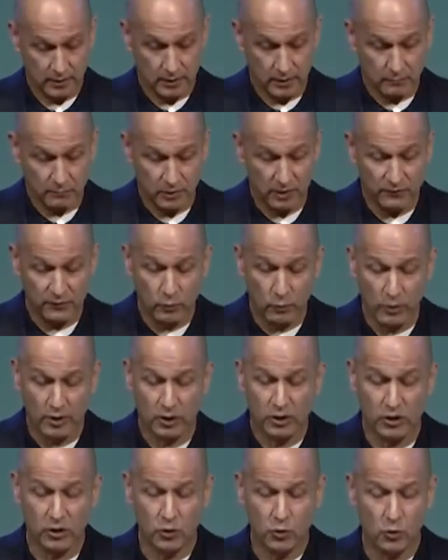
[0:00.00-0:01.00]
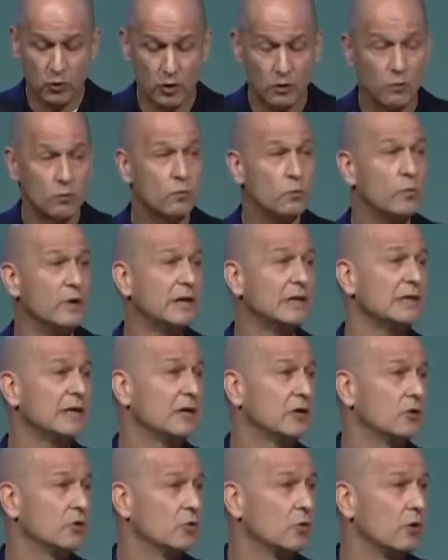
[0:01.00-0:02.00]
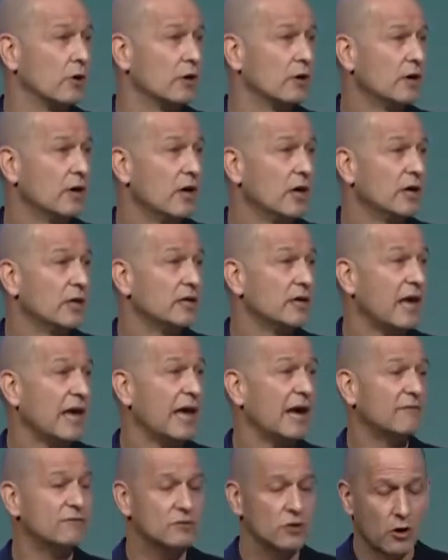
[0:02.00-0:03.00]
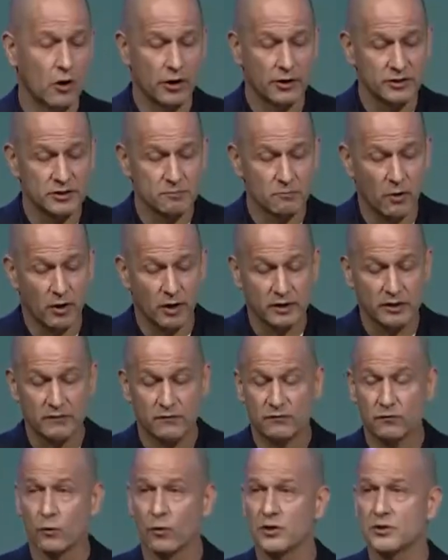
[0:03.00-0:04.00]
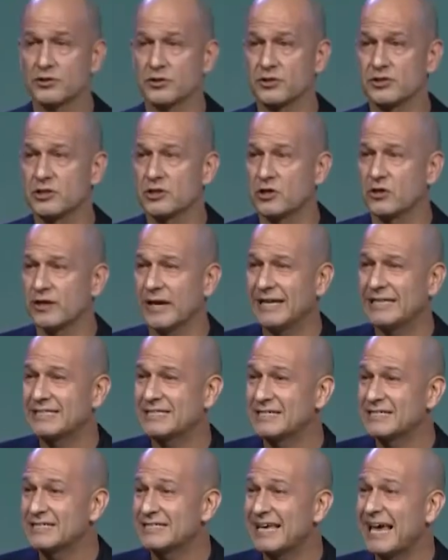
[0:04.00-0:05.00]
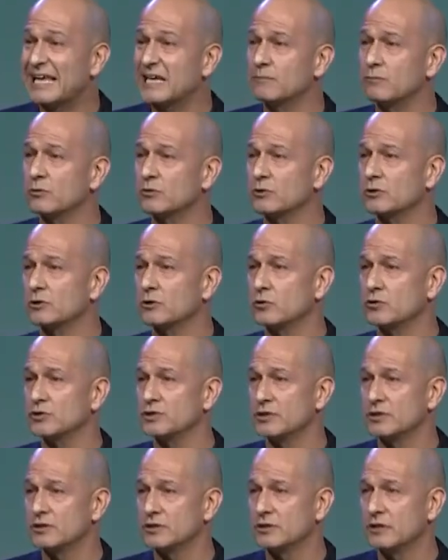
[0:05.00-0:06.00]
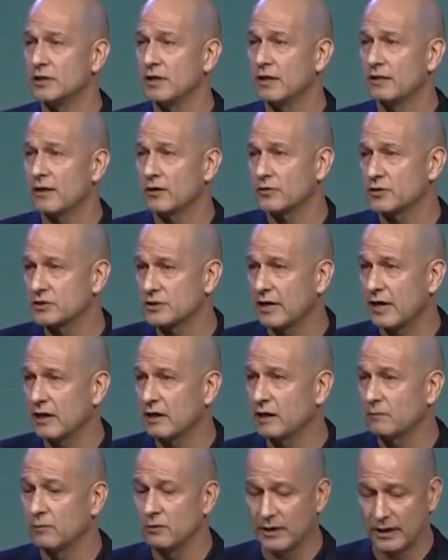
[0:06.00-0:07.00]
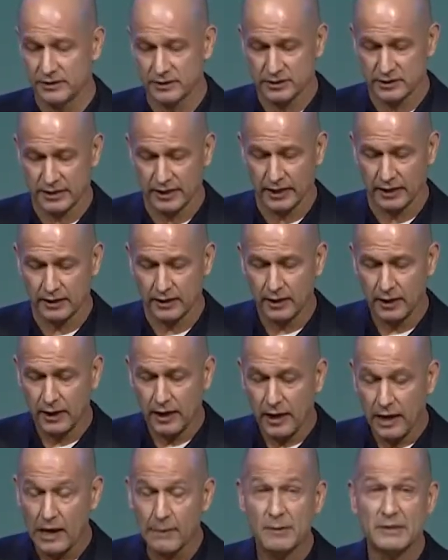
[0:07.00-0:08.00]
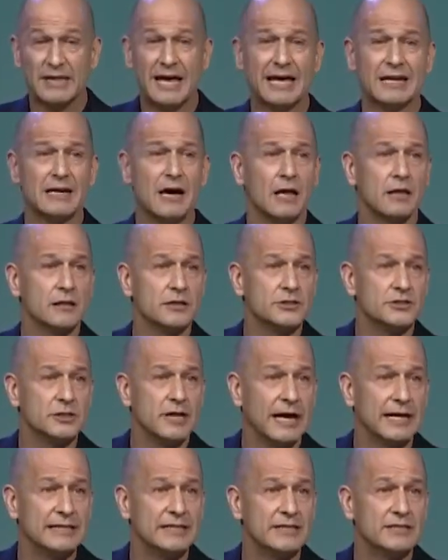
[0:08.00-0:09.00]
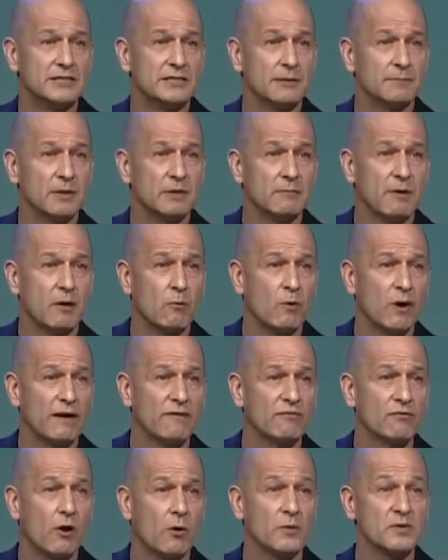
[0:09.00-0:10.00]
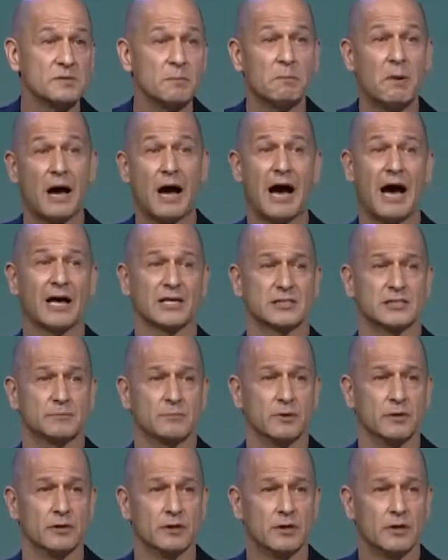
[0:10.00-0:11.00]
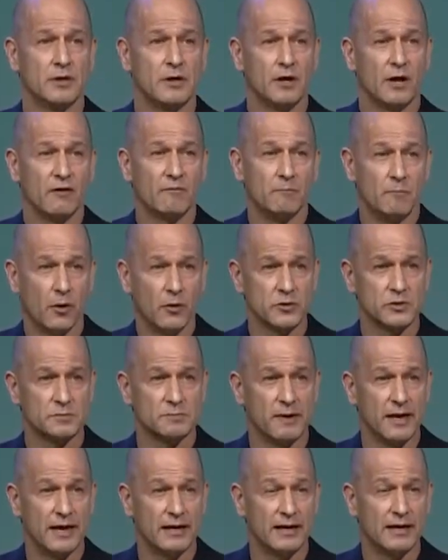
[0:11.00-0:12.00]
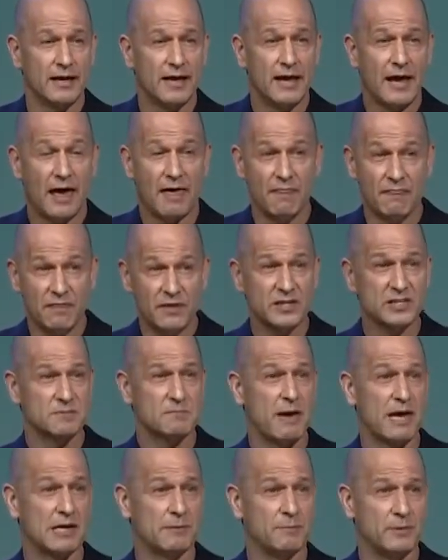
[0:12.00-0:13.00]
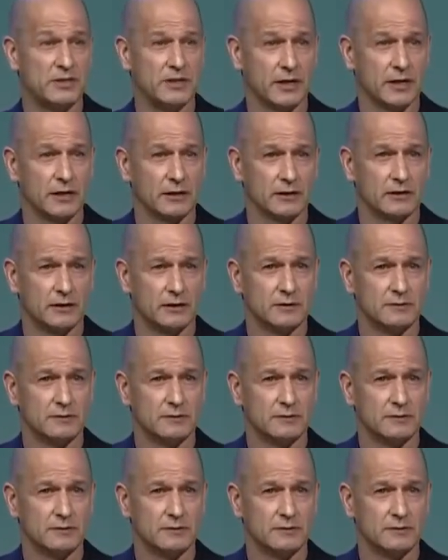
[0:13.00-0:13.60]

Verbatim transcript: But if you want to cure, really cure, you have to harness market forces to create sustainable solutions that are scalable and stick. And with that knowledge, I did something my wife thought was impossible of most men, and this man in particular,